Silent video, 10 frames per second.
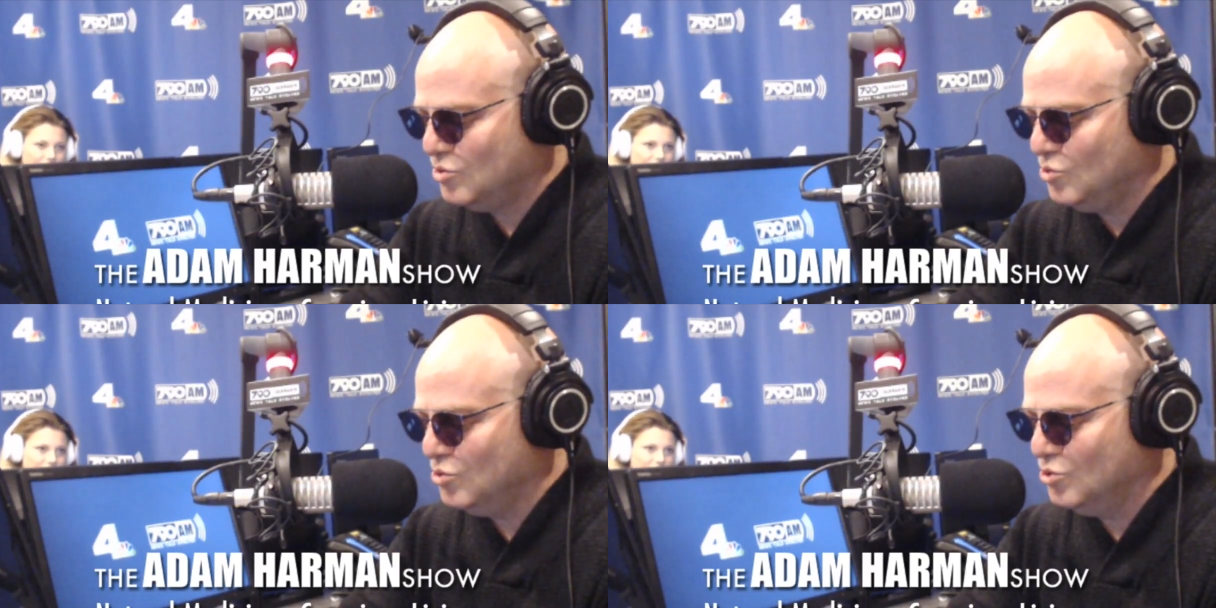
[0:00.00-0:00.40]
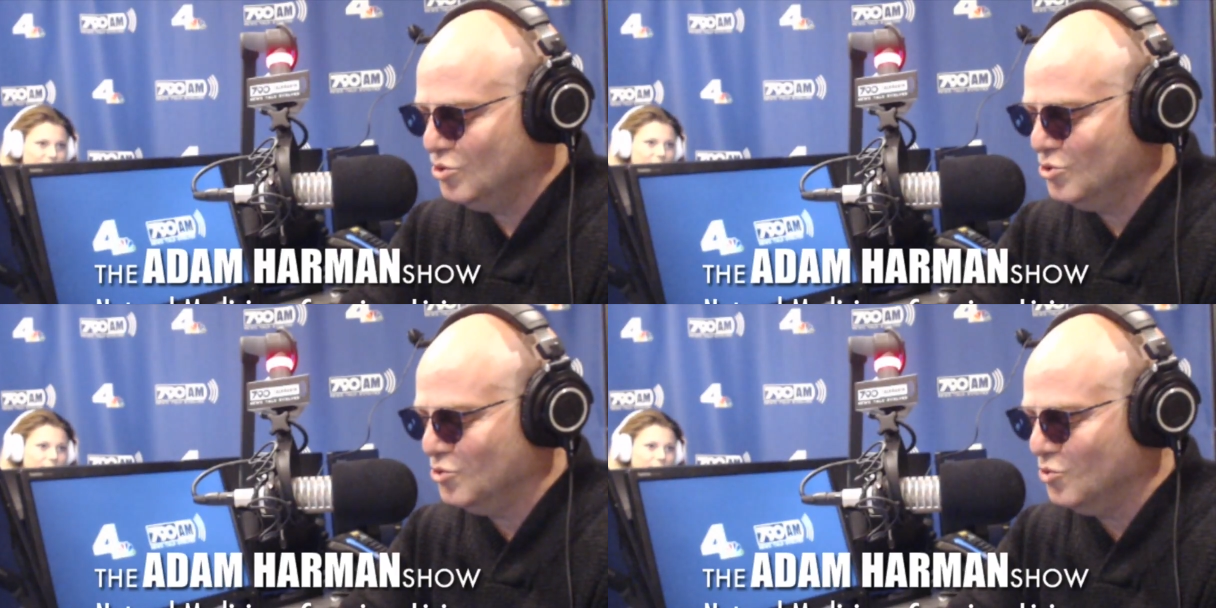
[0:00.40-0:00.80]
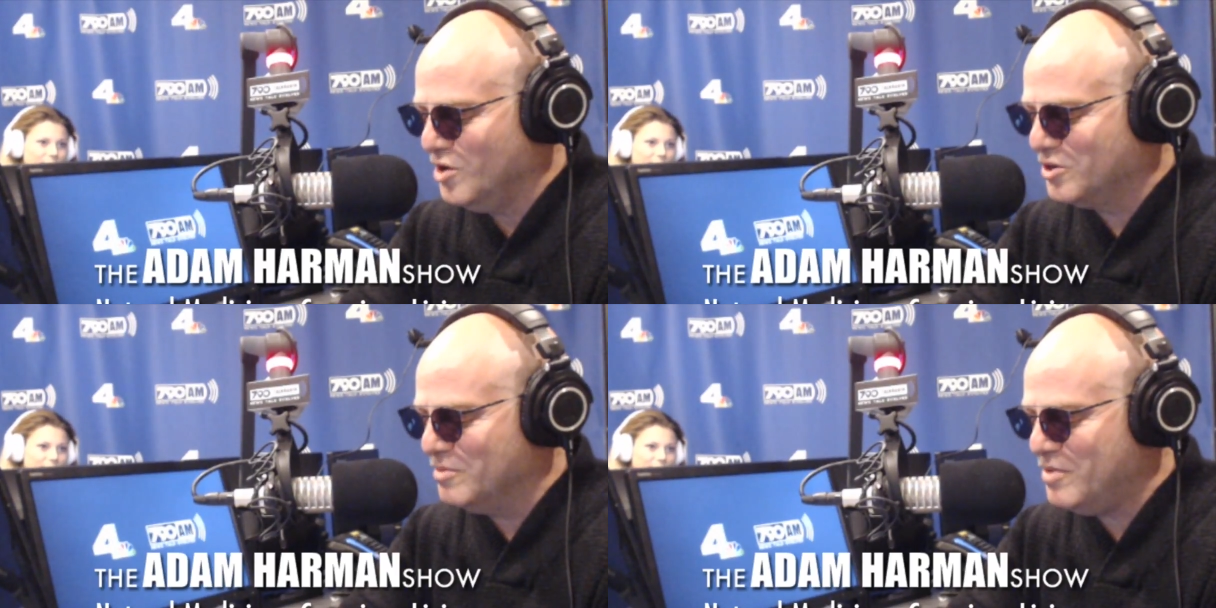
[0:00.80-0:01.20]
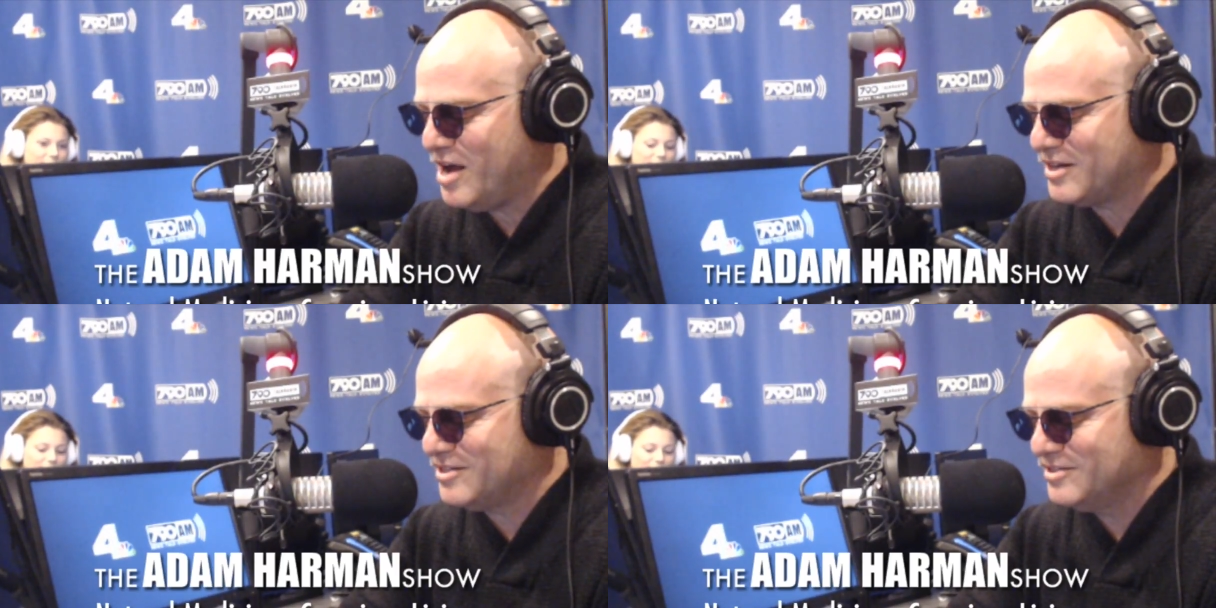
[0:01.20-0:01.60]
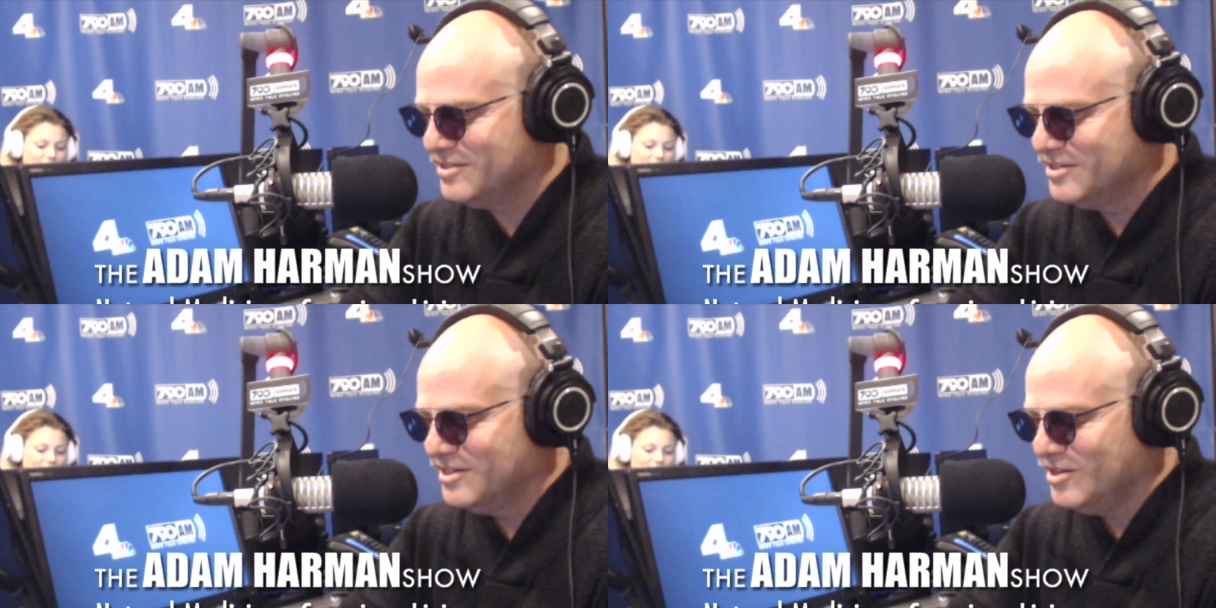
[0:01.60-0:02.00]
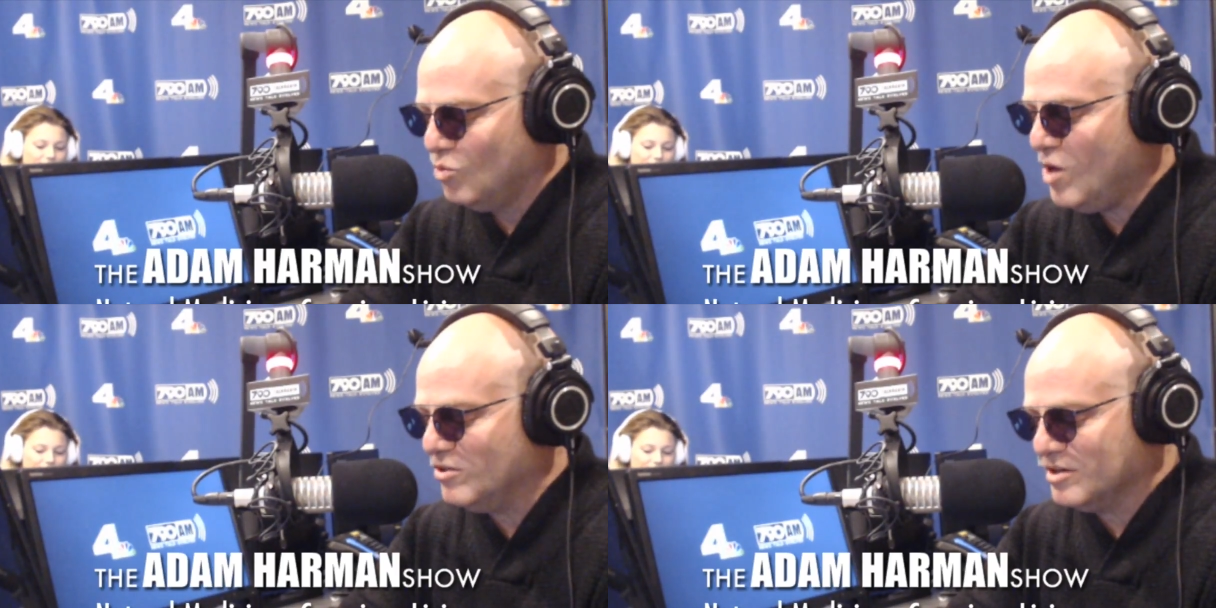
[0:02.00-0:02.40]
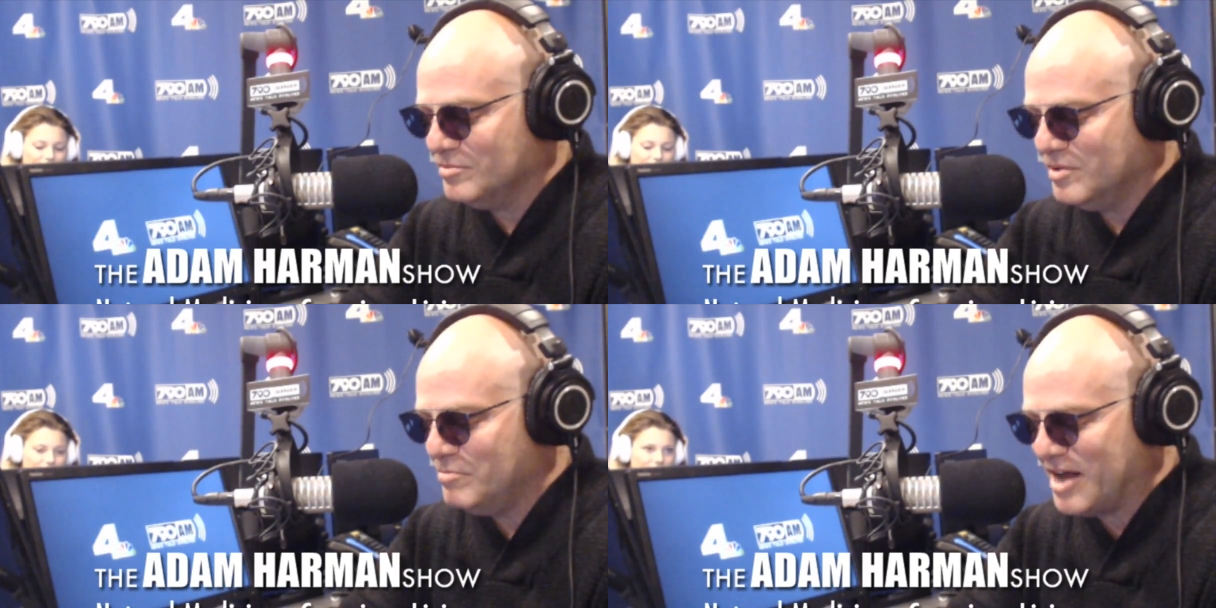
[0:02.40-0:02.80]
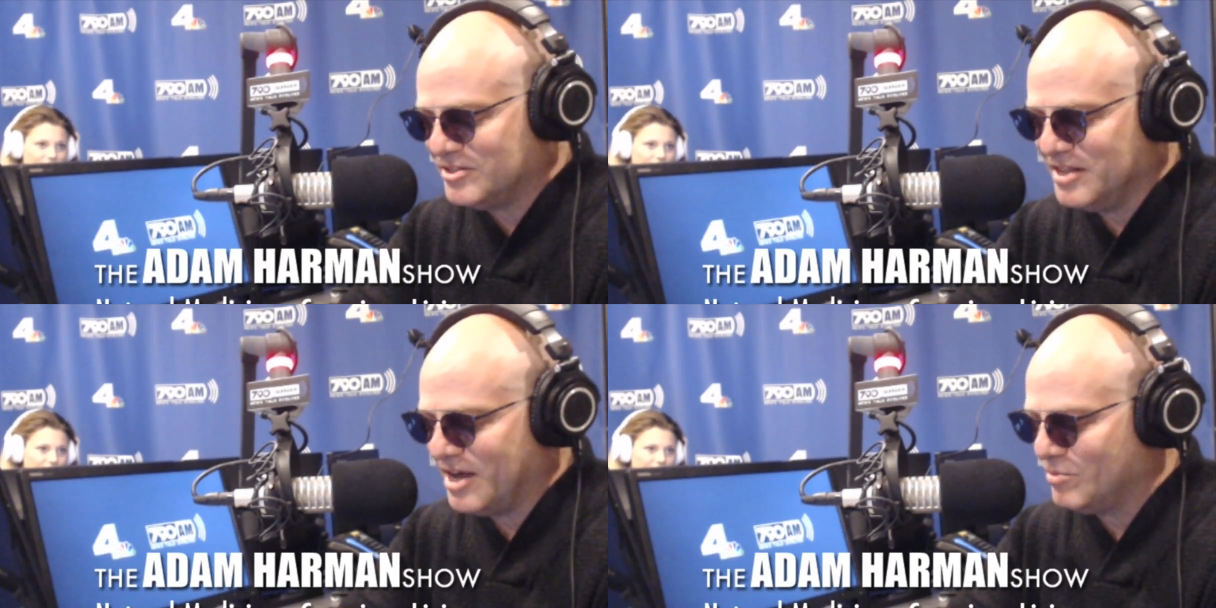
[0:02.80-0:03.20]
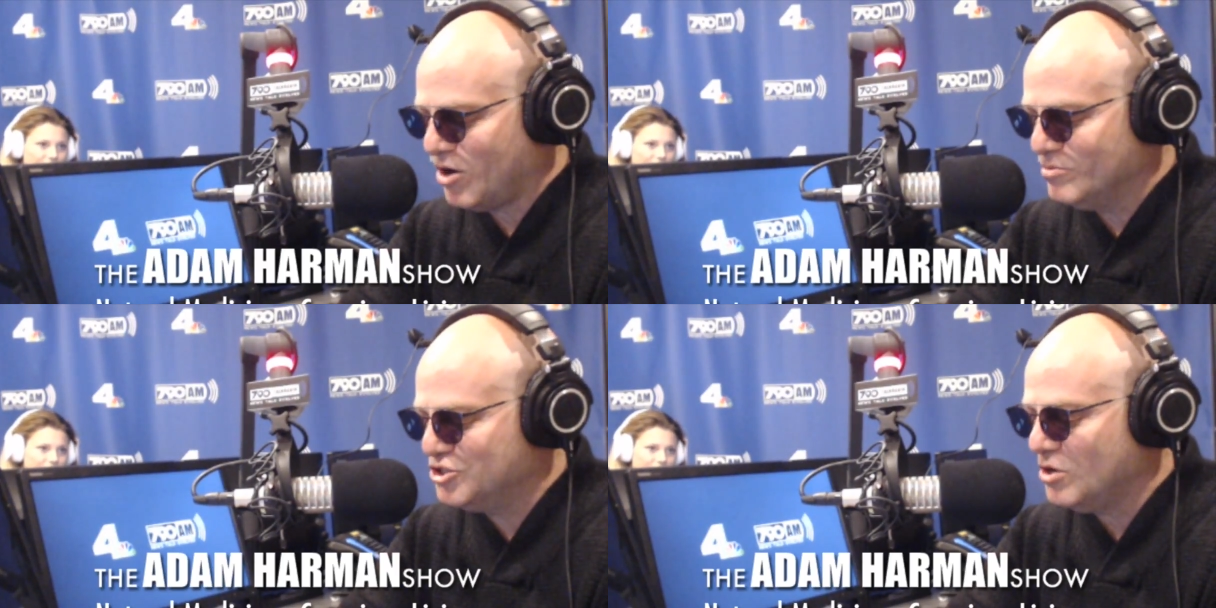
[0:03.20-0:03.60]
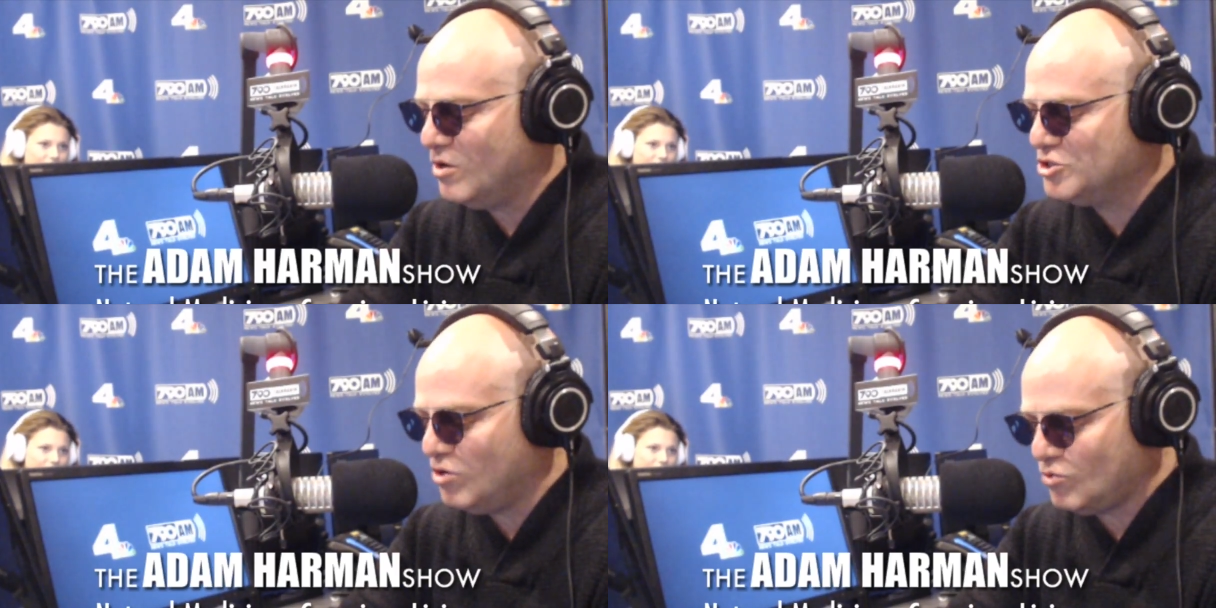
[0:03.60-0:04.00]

Speaker 1: Ooh, welcome back. Welcome back to the Adam Harman Show on Talk